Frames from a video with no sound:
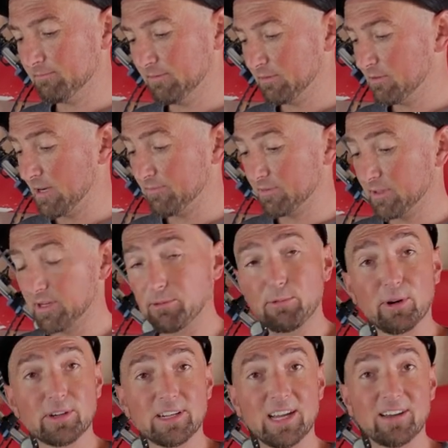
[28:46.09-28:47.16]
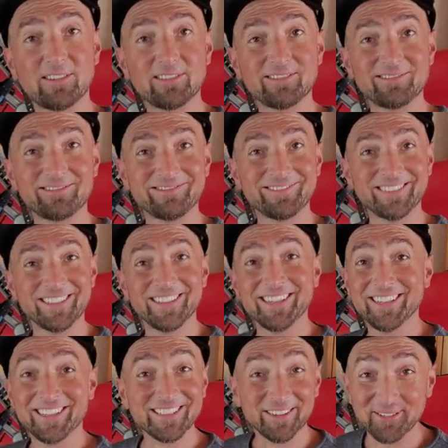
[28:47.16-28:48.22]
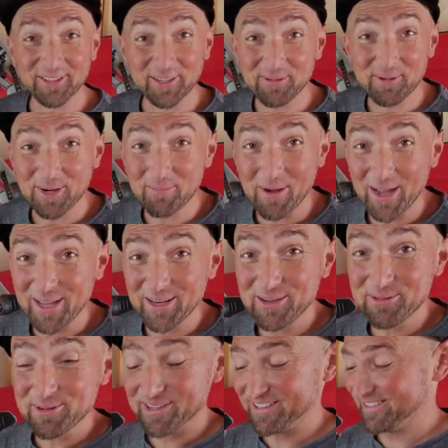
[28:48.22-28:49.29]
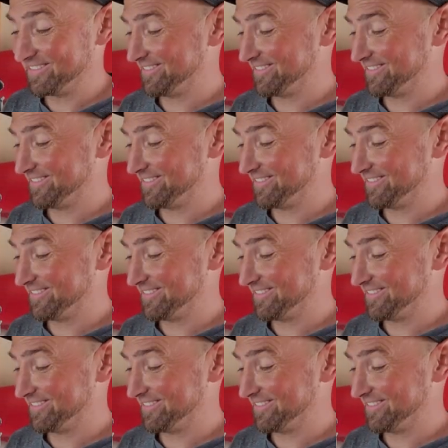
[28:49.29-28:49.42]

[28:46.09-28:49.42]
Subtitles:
grateful that it worked out. So I really didn't want to buy a new one.